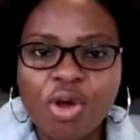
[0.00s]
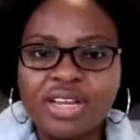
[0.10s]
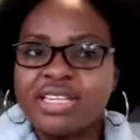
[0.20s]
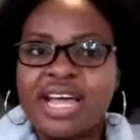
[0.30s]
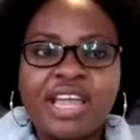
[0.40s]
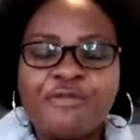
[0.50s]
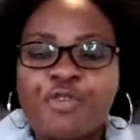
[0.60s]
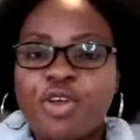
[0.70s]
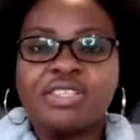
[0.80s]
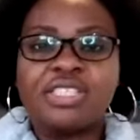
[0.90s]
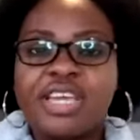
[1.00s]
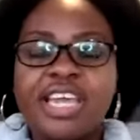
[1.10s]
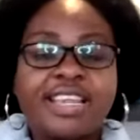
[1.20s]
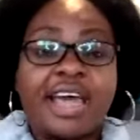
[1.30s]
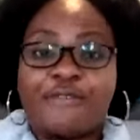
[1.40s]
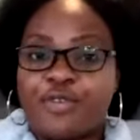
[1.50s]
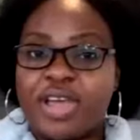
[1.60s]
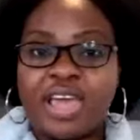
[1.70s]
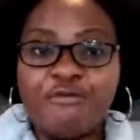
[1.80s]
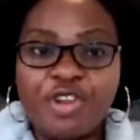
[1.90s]
God died for your children. He died for
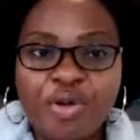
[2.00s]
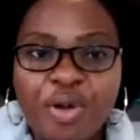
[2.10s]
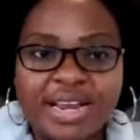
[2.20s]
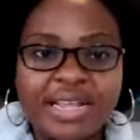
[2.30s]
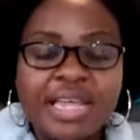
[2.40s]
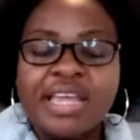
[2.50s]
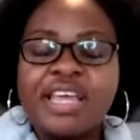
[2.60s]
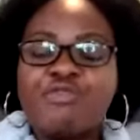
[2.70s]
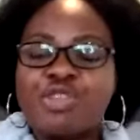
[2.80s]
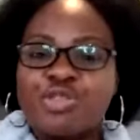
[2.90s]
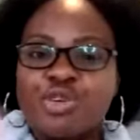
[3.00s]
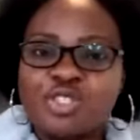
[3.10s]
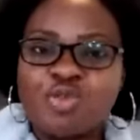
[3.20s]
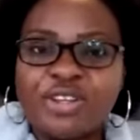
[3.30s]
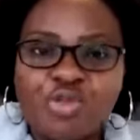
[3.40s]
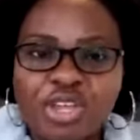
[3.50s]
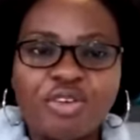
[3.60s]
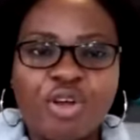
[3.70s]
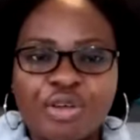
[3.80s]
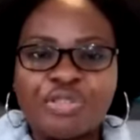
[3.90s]
everyone. Even those who are doing
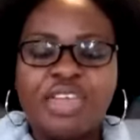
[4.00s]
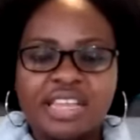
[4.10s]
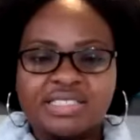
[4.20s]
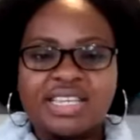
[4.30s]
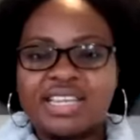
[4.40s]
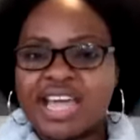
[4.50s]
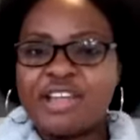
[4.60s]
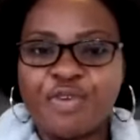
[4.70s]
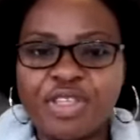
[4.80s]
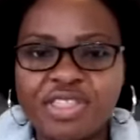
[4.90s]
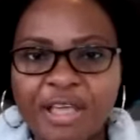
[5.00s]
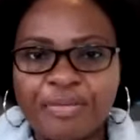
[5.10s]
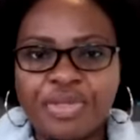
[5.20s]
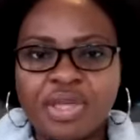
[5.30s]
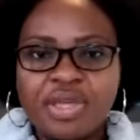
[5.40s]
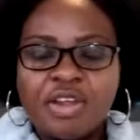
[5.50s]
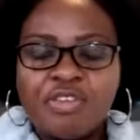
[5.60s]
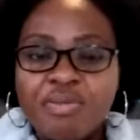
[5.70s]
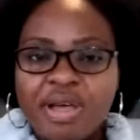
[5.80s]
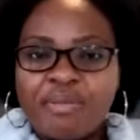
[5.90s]
wrong things, he died for them.
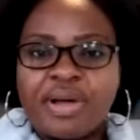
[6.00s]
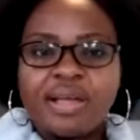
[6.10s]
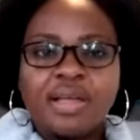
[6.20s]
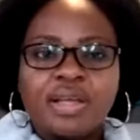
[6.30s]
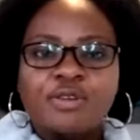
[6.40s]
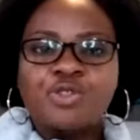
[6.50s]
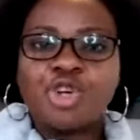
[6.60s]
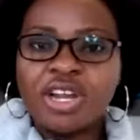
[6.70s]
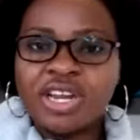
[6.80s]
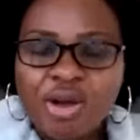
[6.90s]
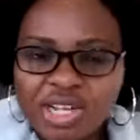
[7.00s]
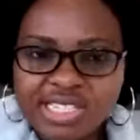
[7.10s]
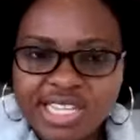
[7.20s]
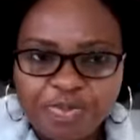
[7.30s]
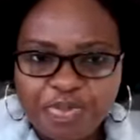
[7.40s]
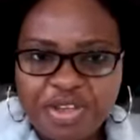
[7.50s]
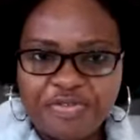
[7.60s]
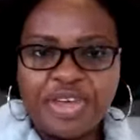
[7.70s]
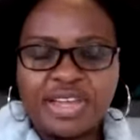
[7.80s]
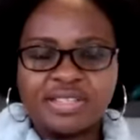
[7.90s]
Remember, Jonah wasn't
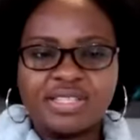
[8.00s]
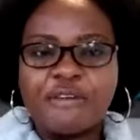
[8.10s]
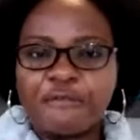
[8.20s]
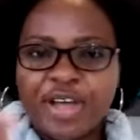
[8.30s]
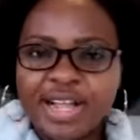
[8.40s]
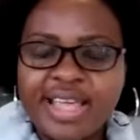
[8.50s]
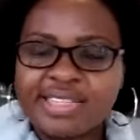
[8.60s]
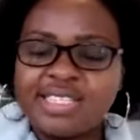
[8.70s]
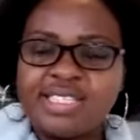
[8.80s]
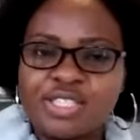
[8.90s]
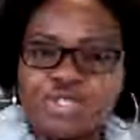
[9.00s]
perfect. The fact that he